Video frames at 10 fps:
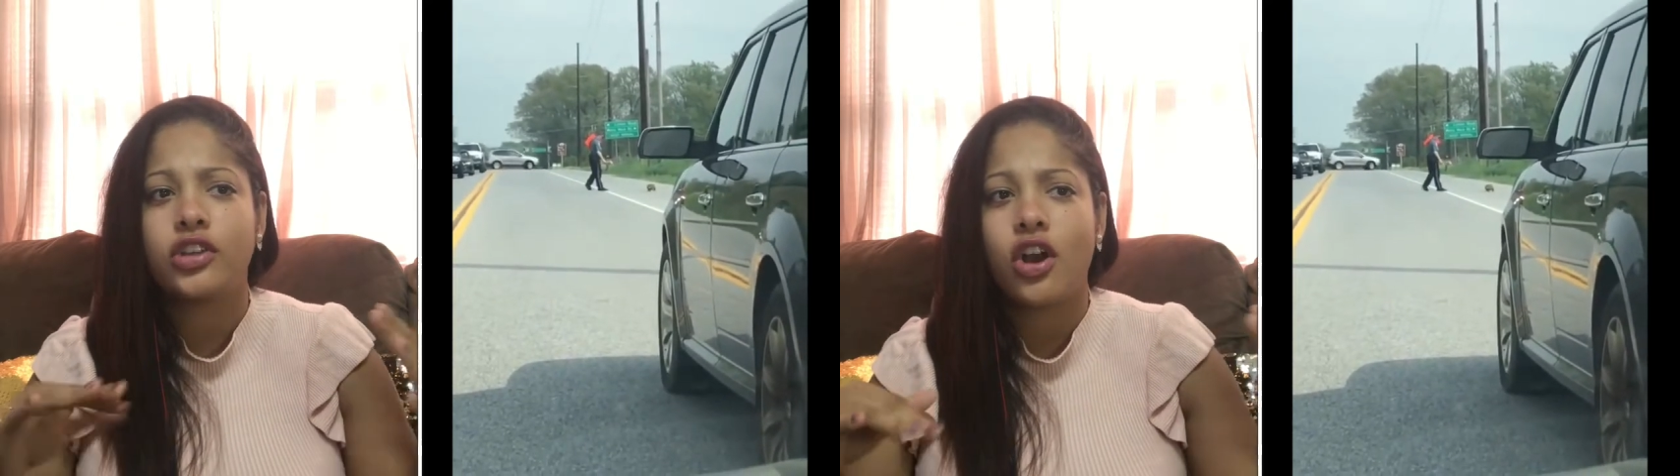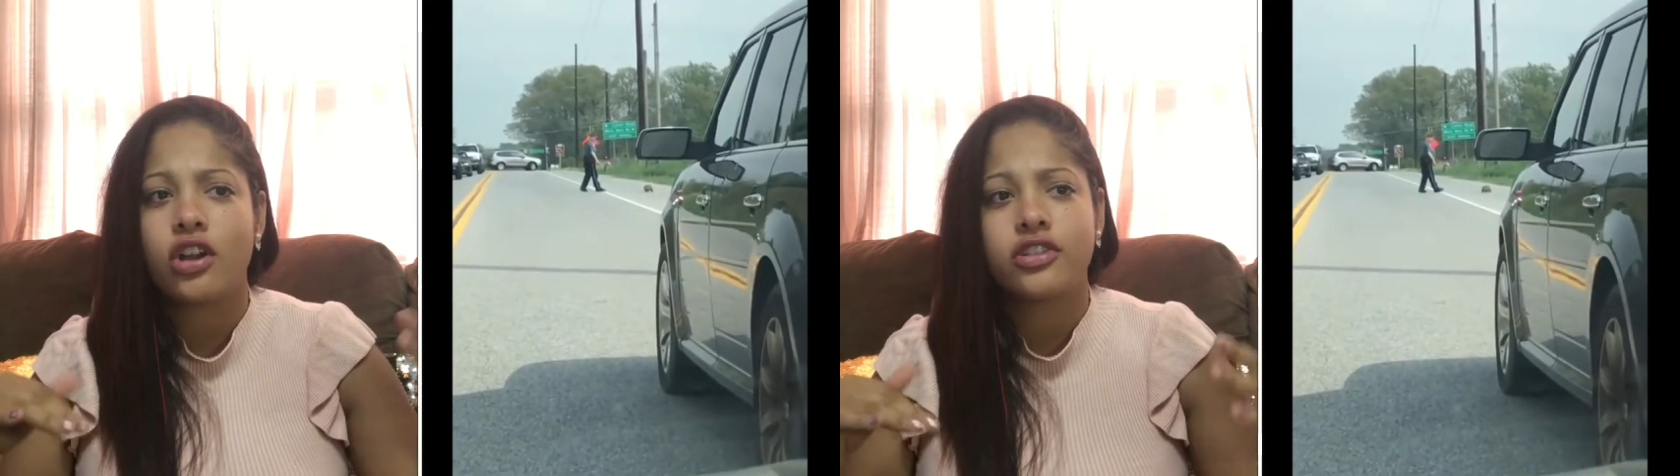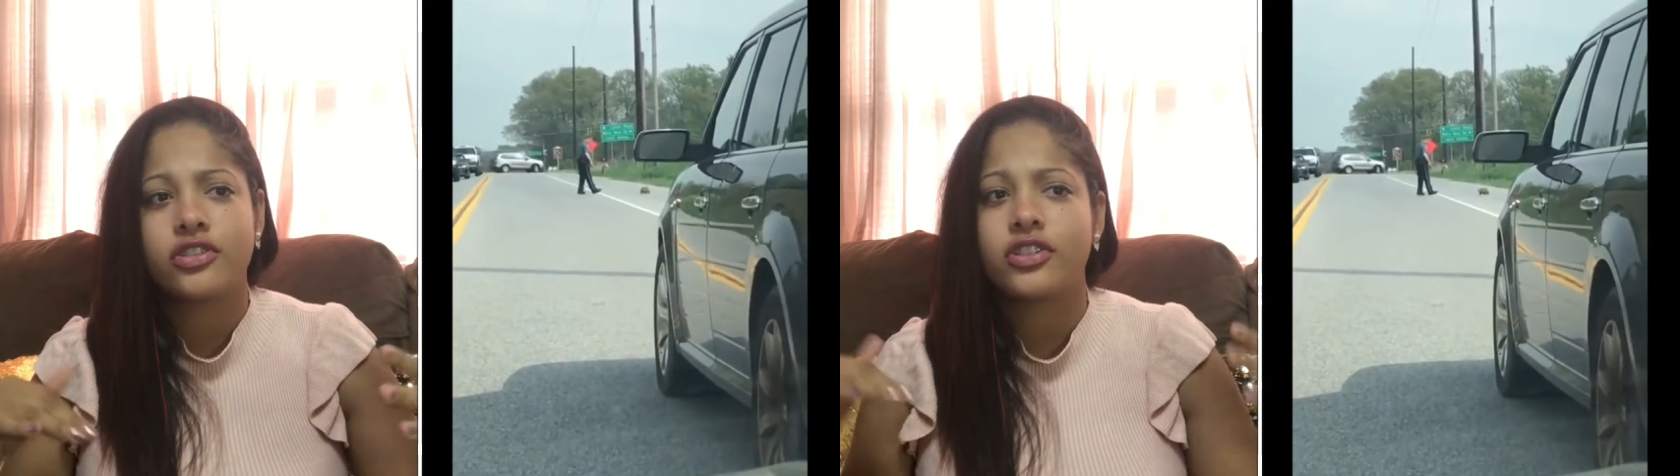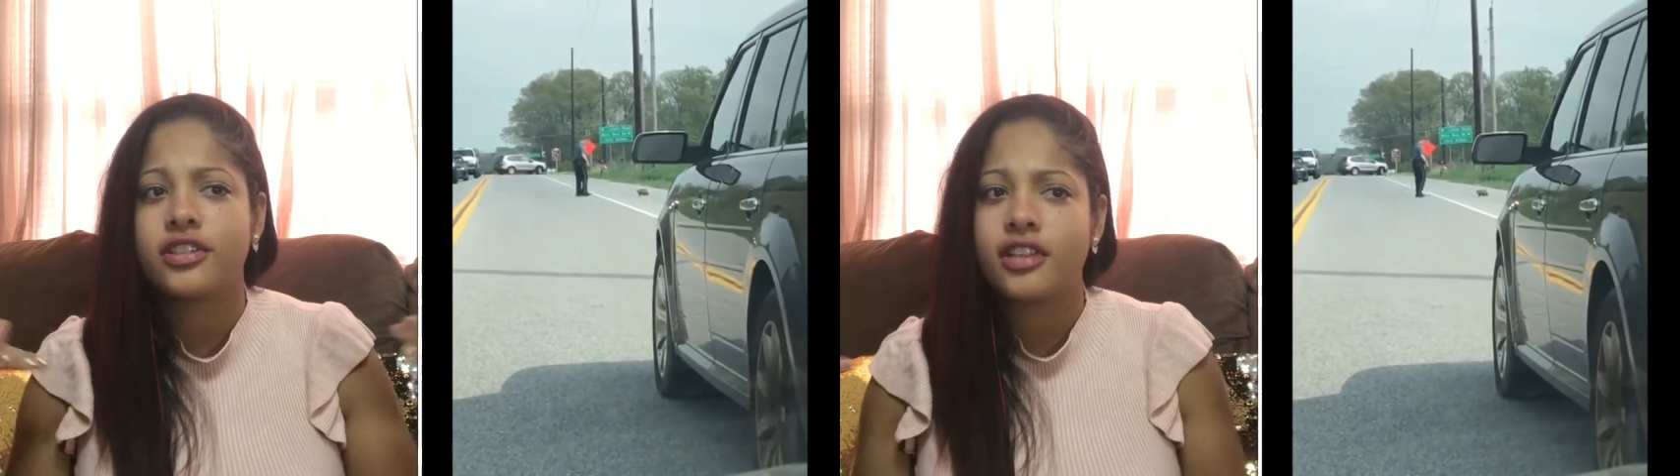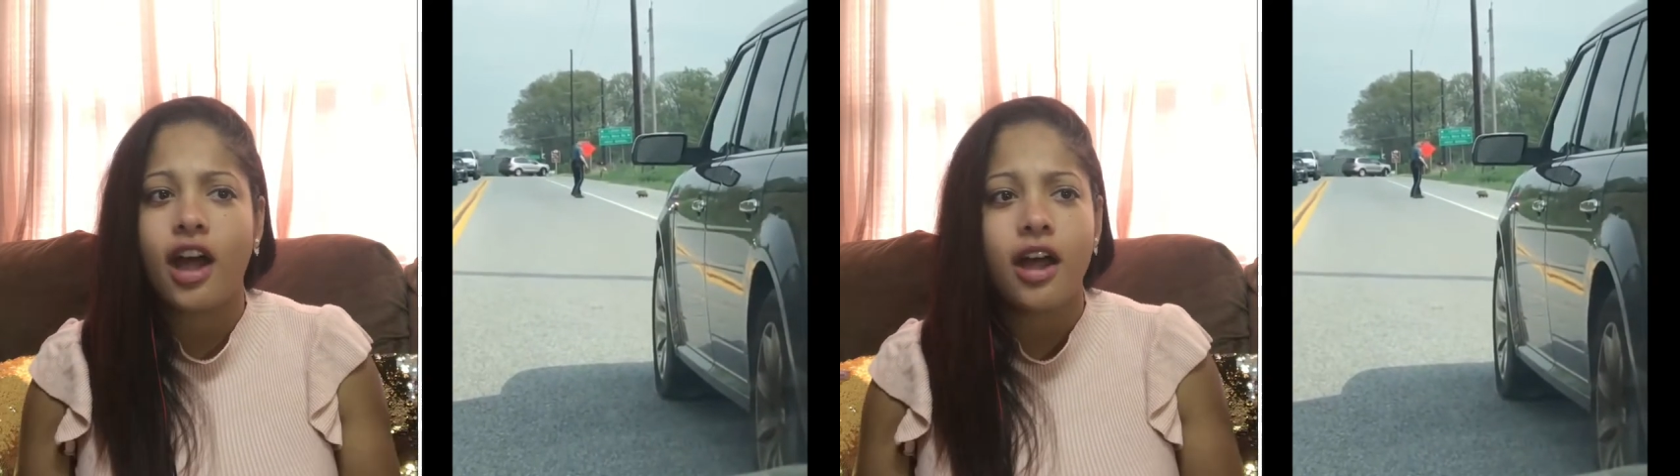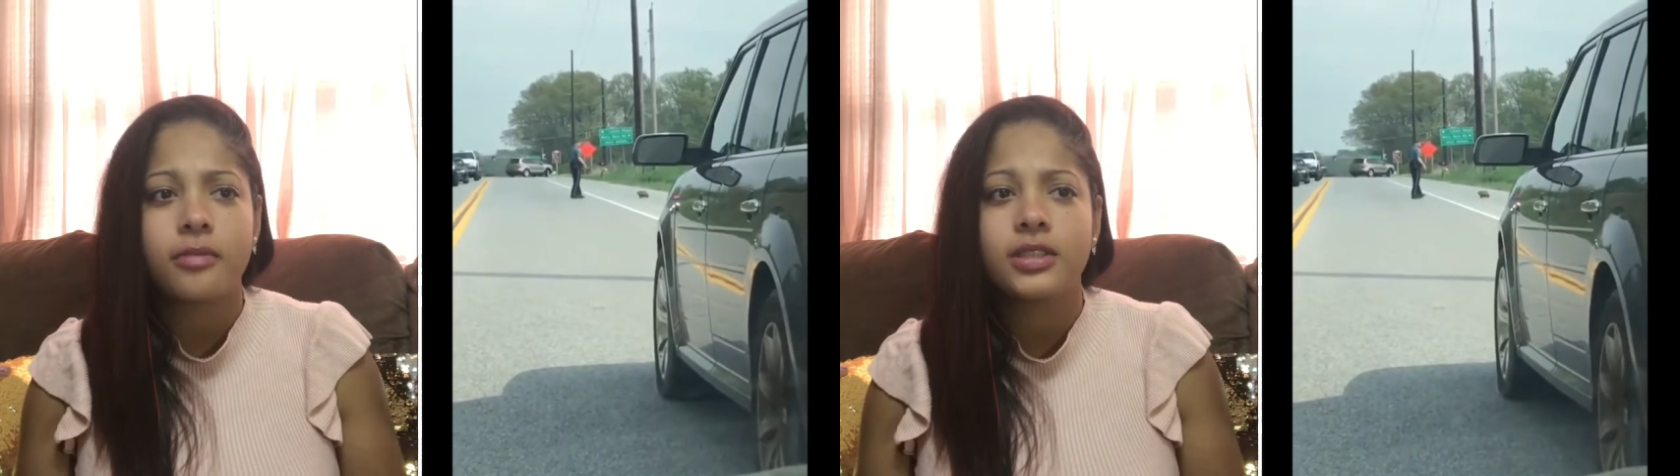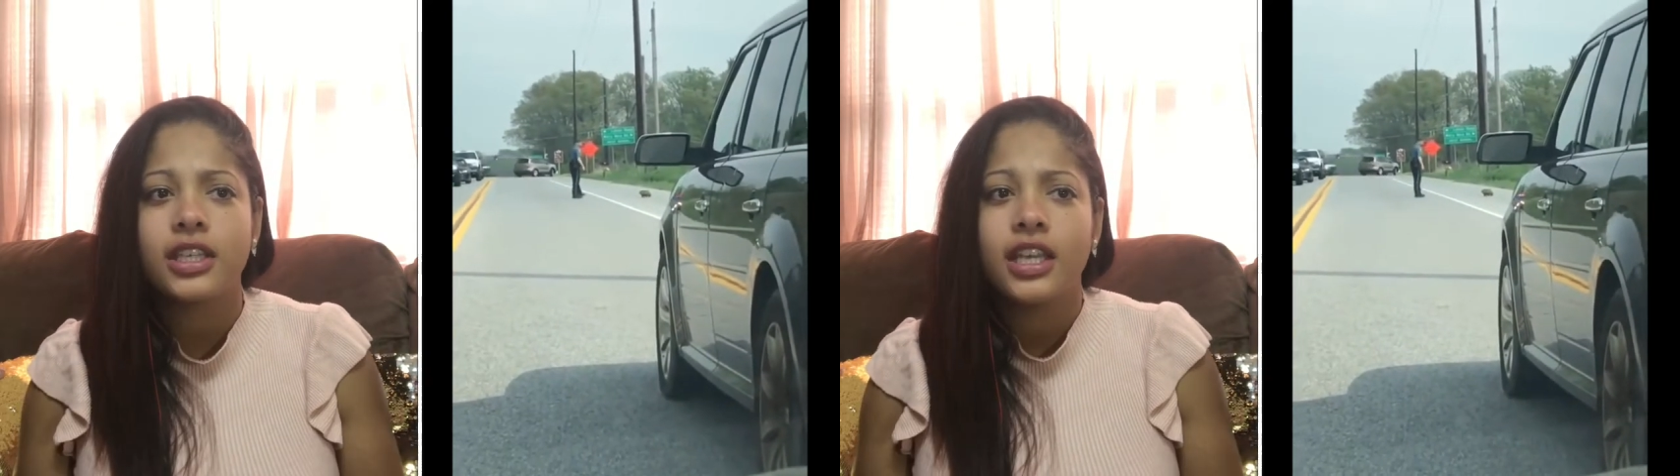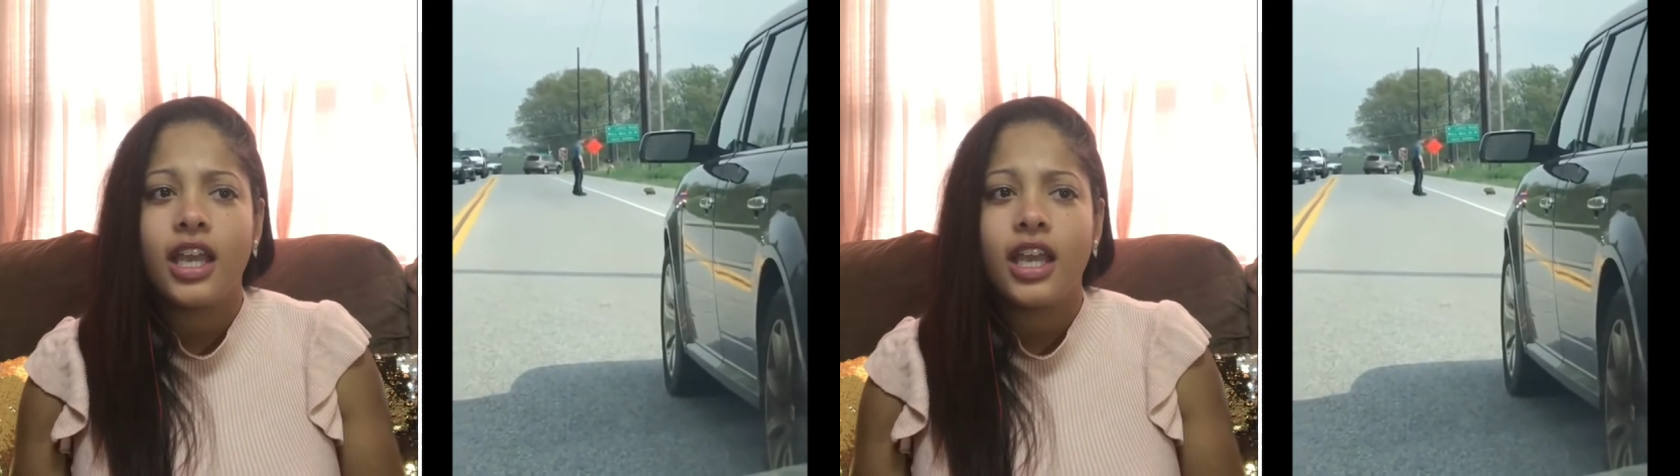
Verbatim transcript: cars are stopped.